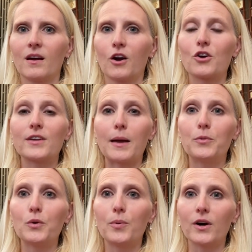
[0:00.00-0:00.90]
Her
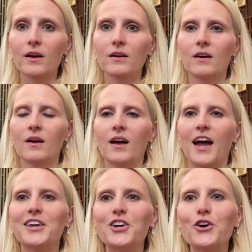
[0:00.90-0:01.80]
debut book, A
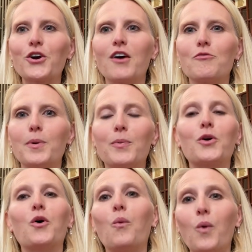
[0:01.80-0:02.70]
Year of
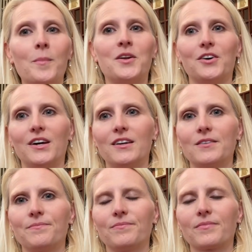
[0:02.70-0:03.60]
Biblical Womanhood,
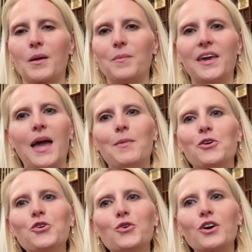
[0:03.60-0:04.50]
became a
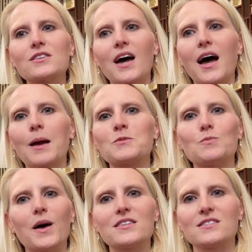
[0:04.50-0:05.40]
New York Times
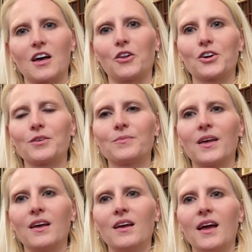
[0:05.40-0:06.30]
bestseller
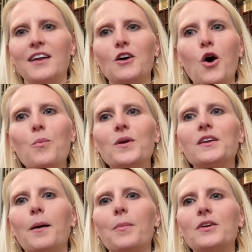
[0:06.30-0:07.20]
and opened
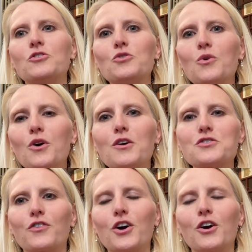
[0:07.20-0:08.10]
up
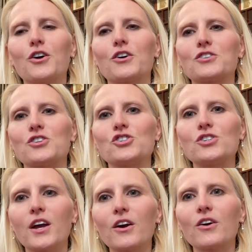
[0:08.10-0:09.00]
doors for her to
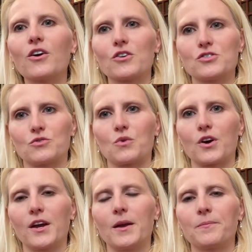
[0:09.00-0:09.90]
share her
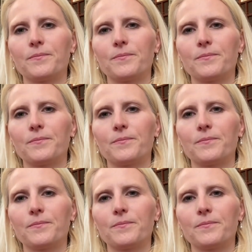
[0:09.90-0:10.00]
story.